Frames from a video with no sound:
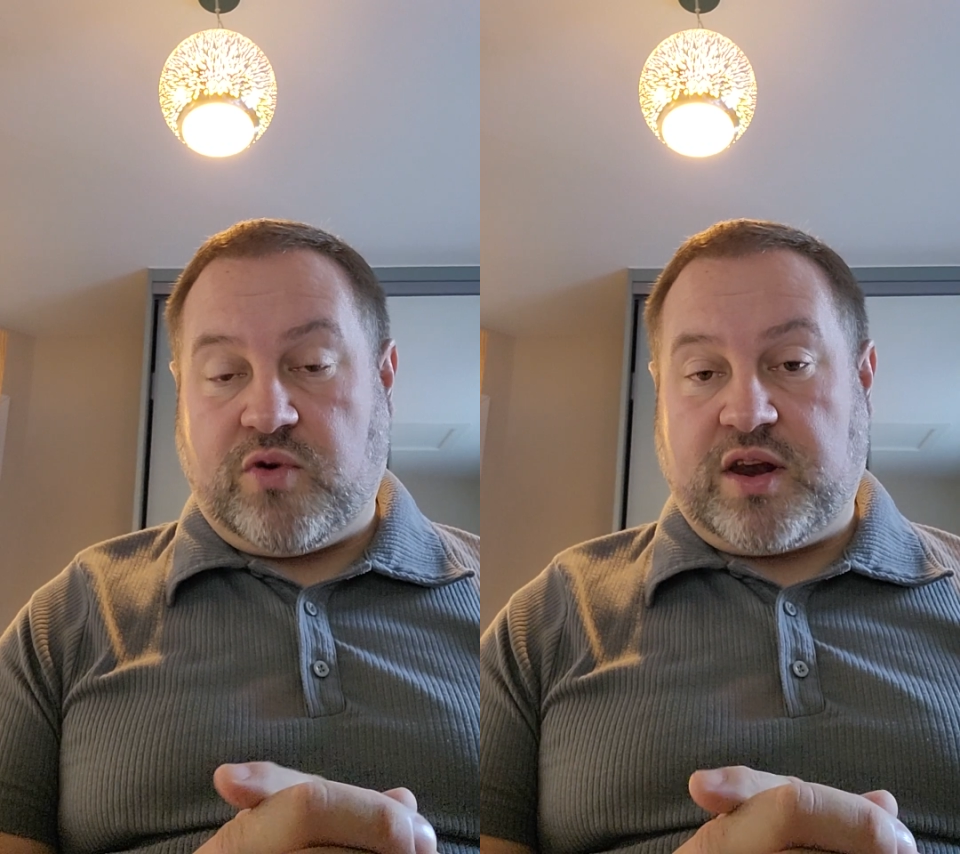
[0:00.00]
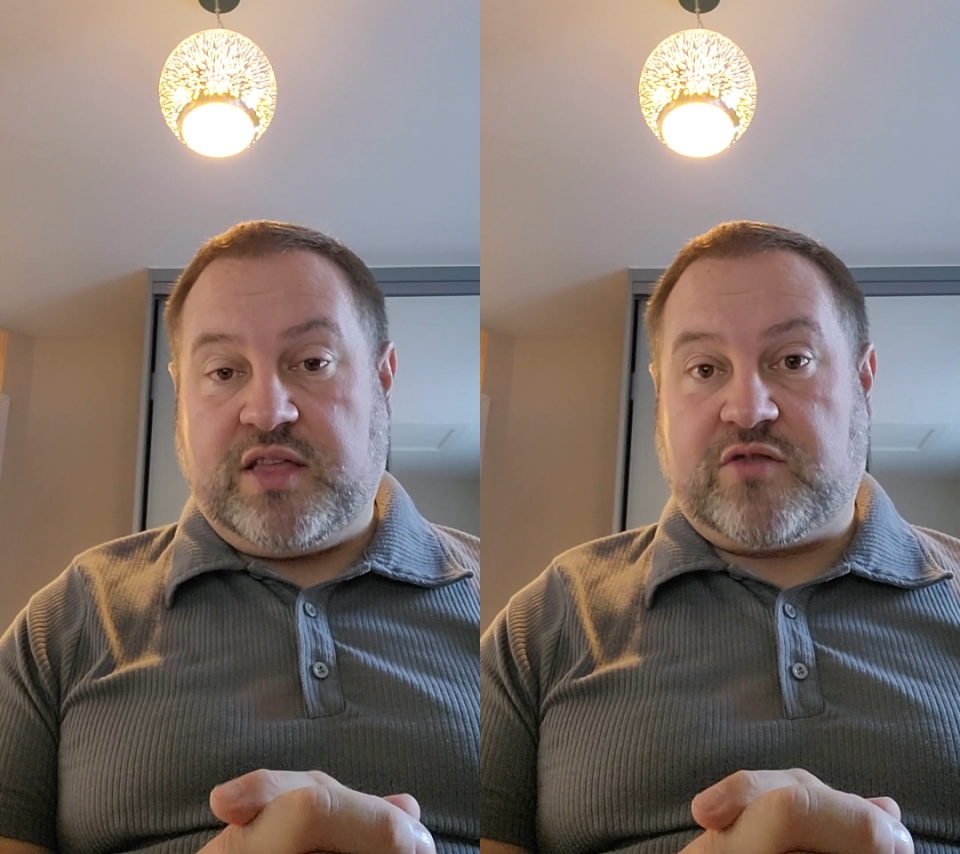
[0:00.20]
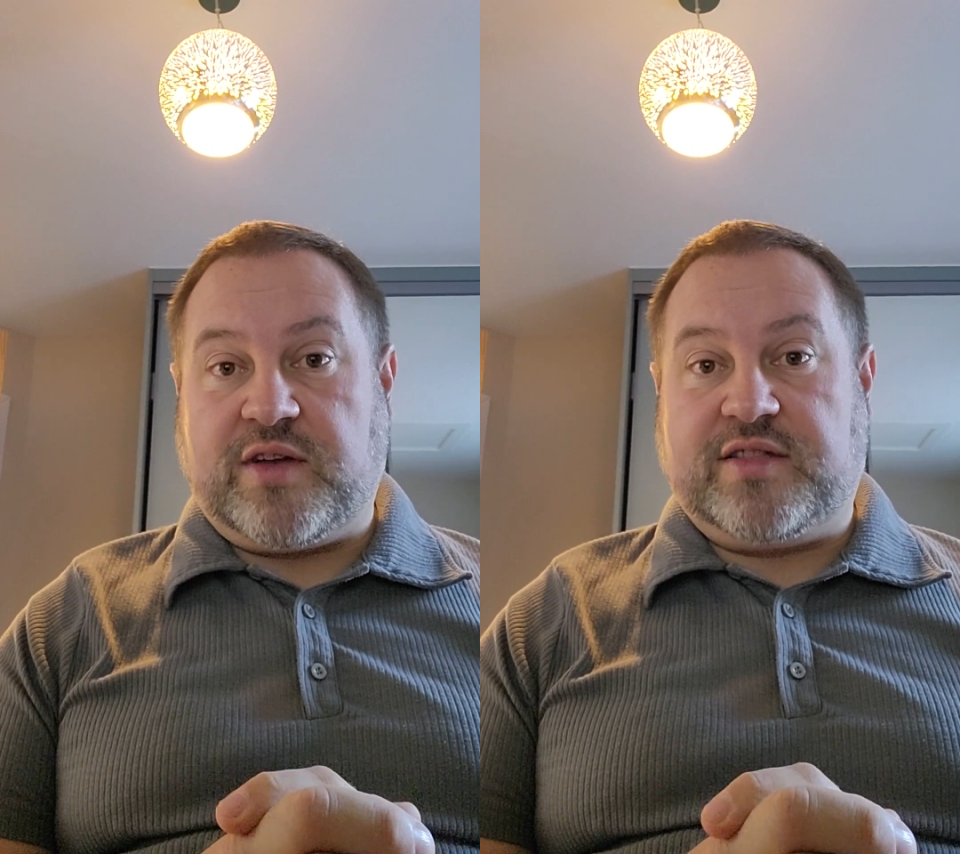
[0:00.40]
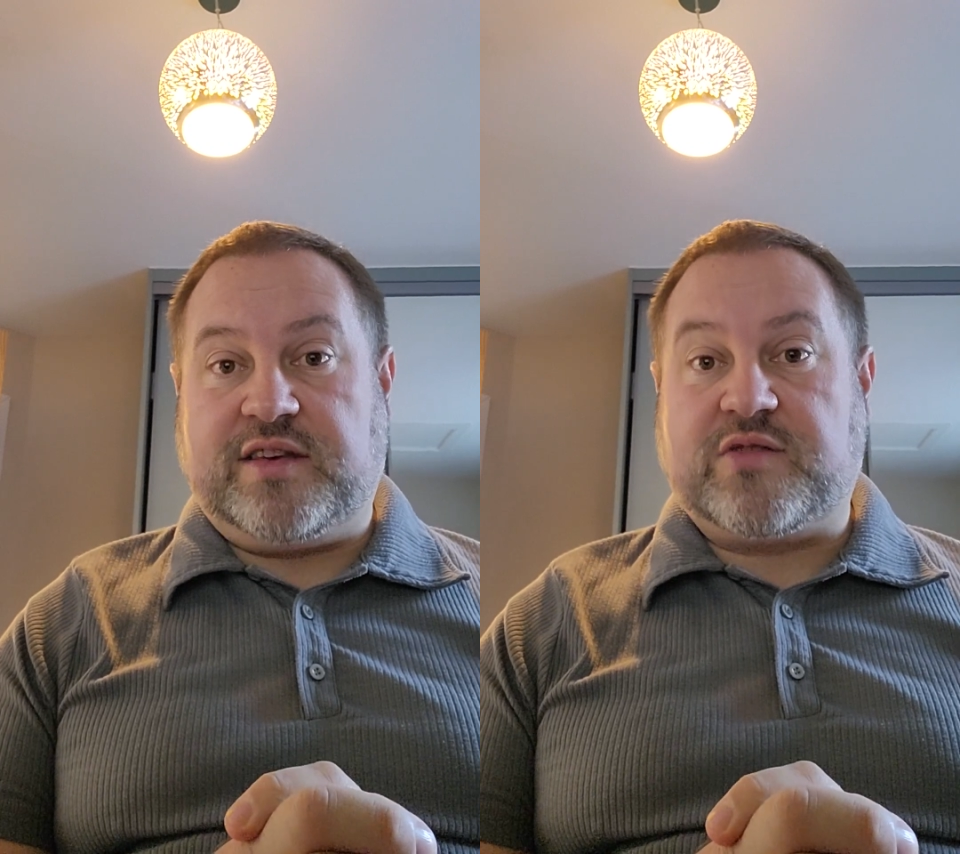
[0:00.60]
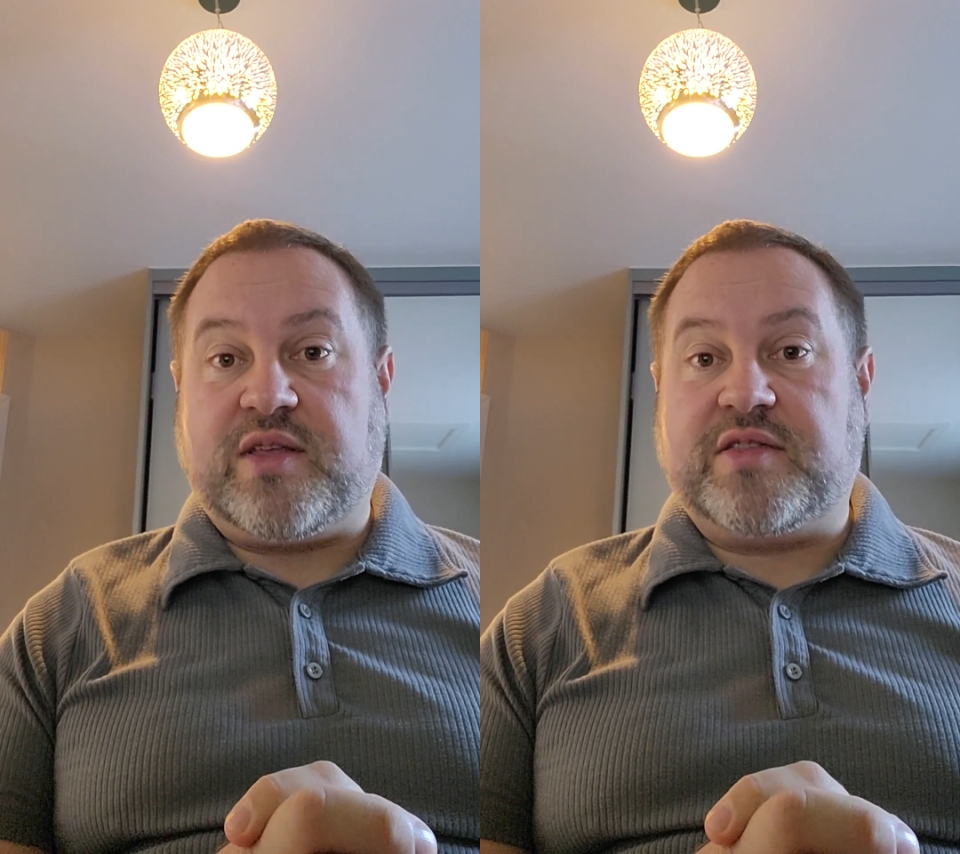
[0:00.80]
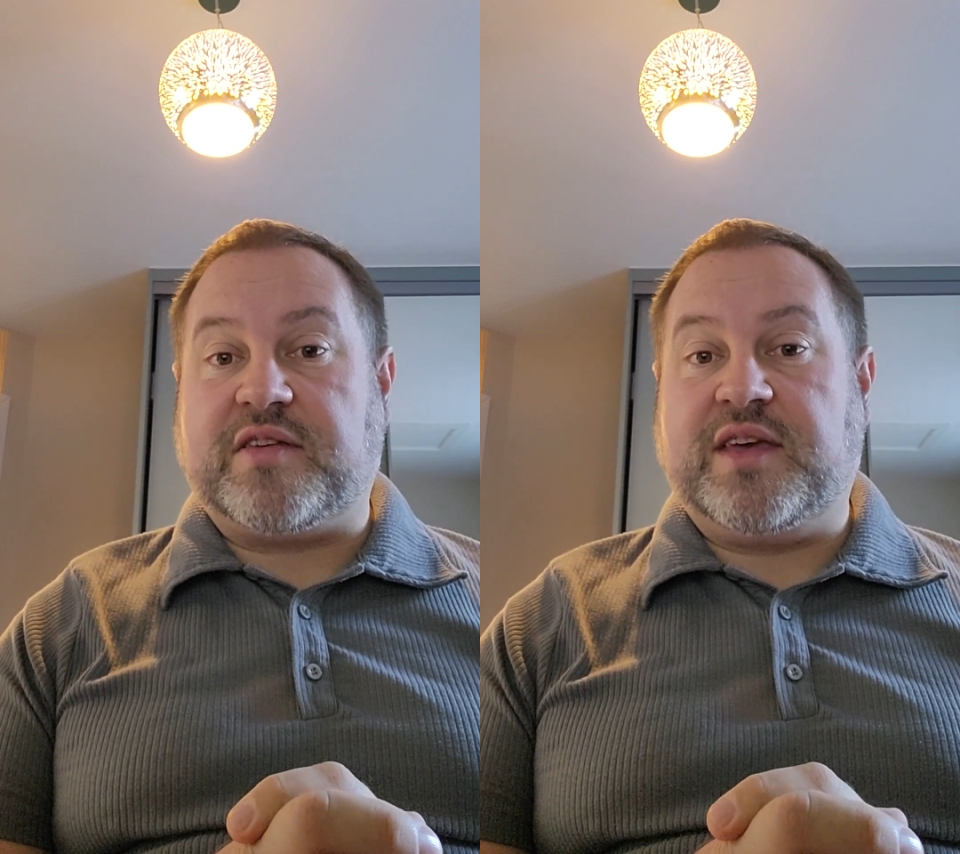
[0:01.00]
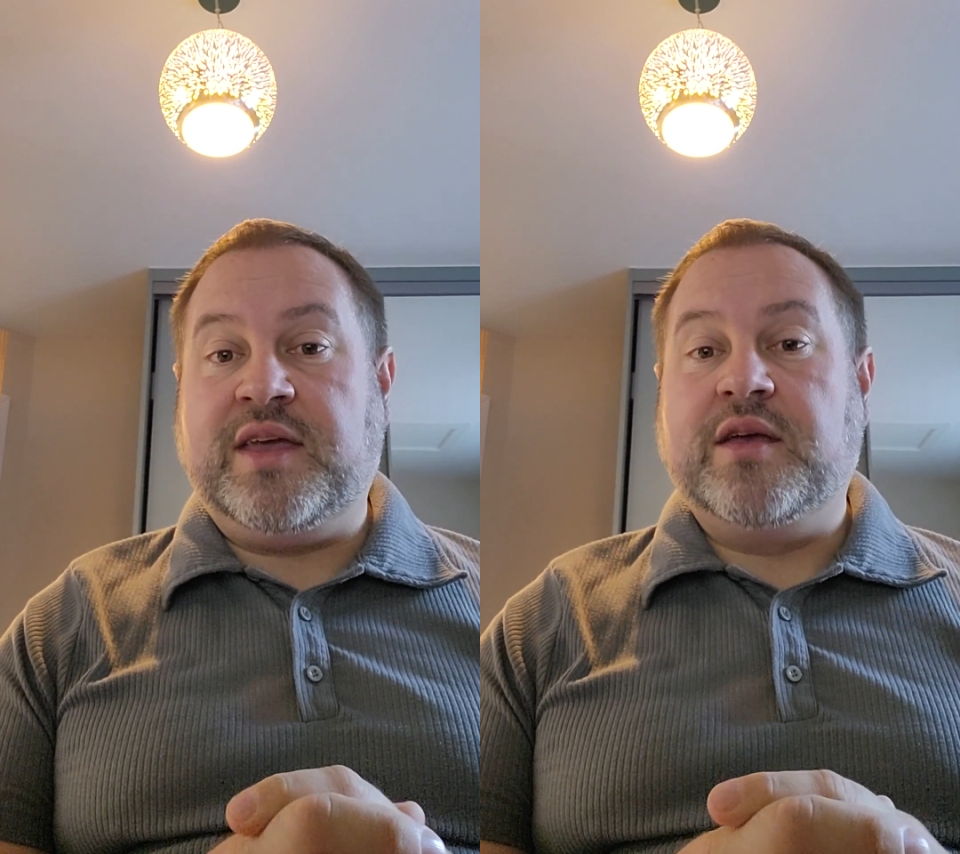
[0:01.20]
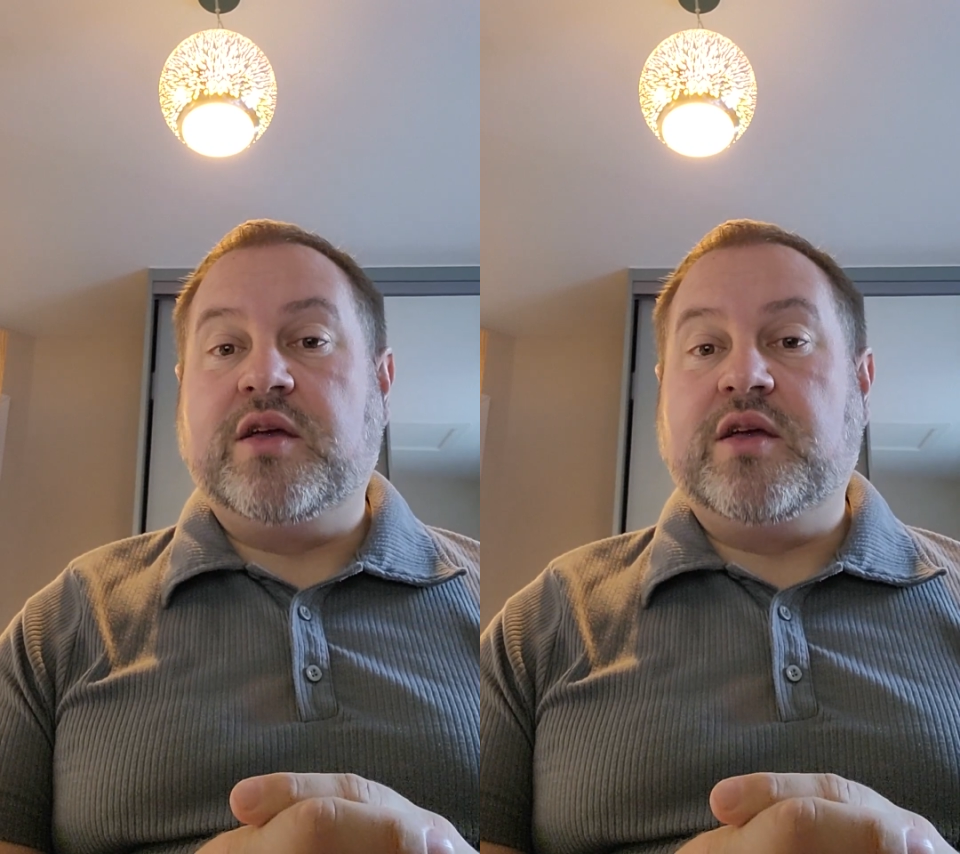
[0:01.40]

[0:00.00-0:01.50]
one in 2020